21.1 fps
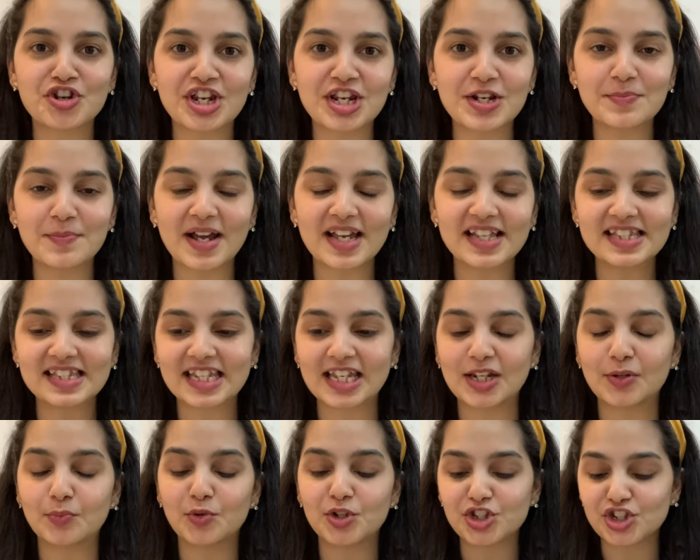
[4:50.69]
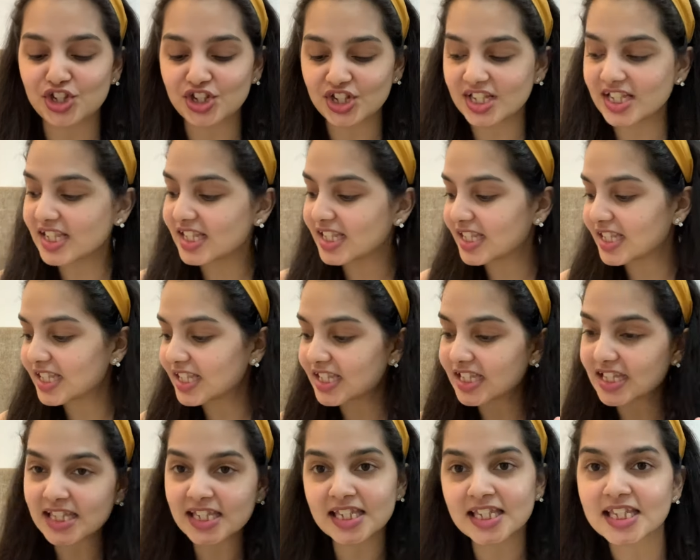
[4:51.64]
treat my skin which
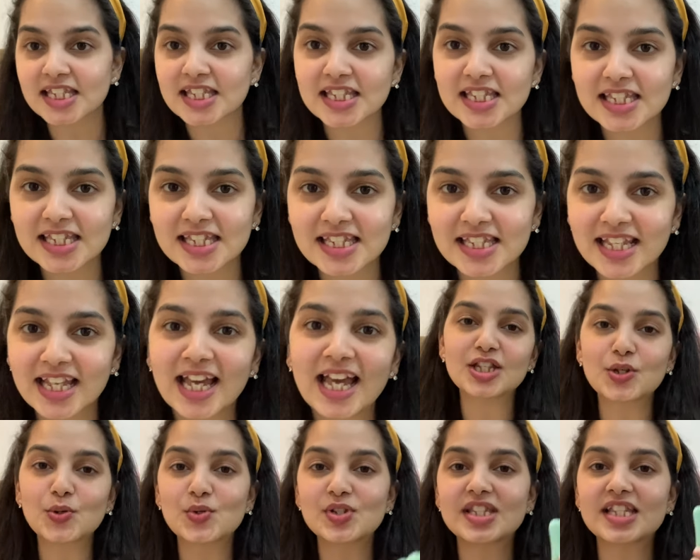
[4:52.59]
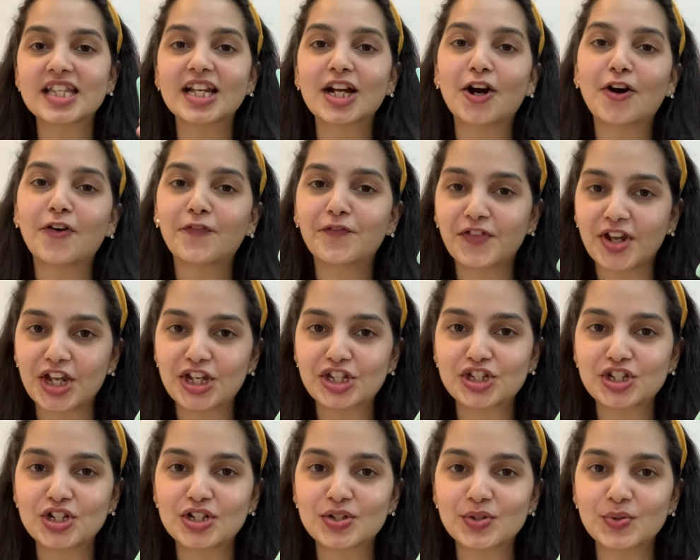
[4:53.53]
is using a
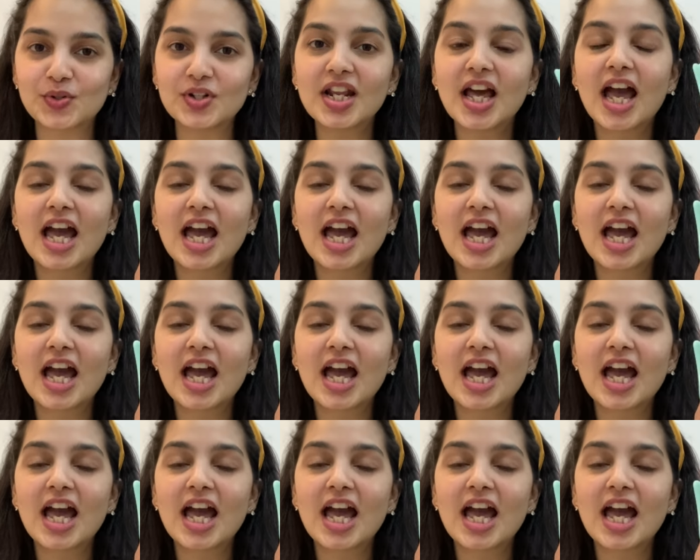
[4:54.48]
facial tool